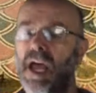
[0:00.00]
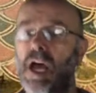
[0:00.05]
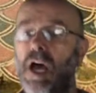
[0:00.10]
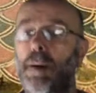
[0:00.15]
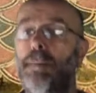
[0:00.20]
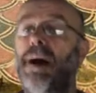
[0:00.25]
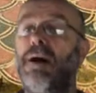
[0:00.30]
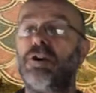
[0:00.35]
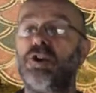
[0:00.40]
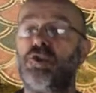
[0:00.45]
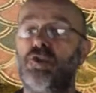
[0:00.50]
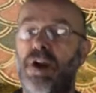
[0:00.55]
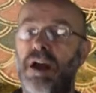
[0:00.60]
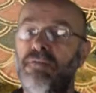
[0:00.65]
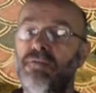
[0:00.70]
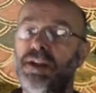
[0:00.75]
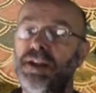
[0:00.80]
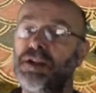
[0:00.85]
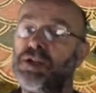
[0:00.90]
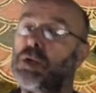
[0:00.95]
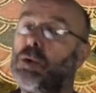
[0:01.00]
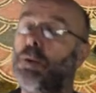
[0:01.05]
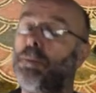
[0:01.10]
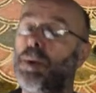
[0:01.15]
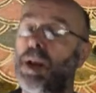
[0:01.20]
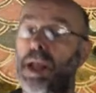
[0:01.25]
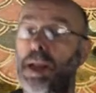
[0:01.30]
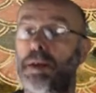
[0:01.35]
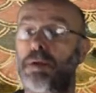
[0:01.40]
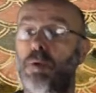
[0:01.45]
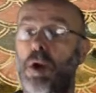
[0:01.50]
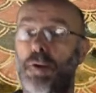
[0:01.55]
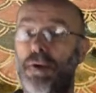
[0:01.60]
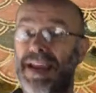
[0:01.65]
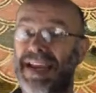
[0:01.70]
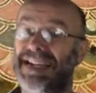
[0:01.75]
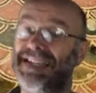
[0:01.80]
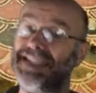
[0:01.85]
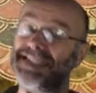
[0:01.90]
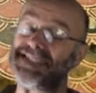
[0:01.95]
about traveling to a place where
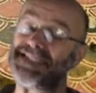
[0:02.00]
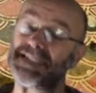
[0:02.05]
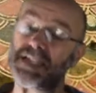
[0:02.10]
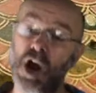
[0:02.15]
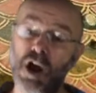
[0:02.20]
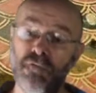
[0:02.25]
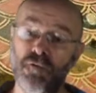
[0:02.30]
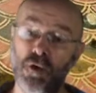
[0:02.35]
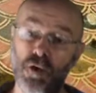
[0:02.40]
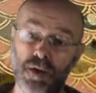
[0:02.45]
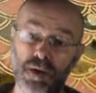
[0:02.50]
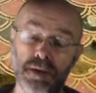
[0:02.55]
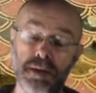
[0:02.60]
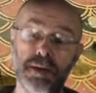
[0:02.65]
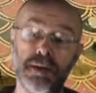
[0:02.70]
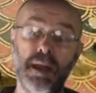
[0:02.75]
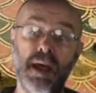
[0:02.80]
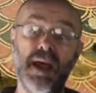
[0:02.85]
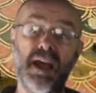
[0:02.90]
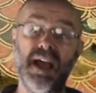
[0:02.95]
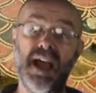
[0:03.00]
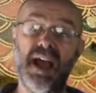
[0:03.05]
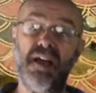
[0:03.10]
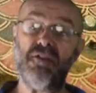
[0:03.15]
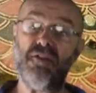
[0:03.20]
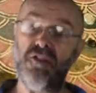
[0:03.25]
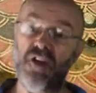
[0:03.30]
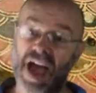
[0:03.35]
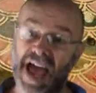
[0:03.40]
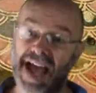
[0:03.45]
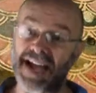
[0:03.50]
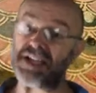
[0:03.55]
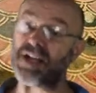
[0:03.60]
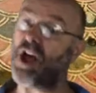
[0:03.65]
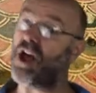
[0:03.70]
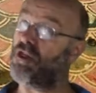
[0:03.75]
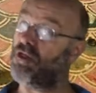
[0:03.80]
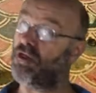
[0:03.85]
he discovers that